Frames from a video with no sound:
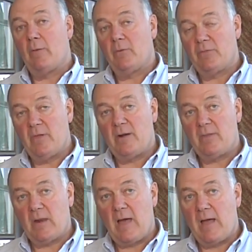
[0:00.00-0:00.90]
with none
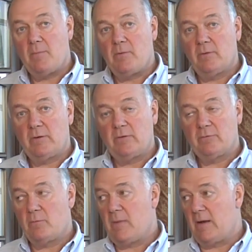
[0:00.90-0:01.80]
of the
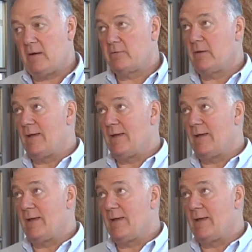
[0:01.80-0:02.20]
liabilities or maintenance.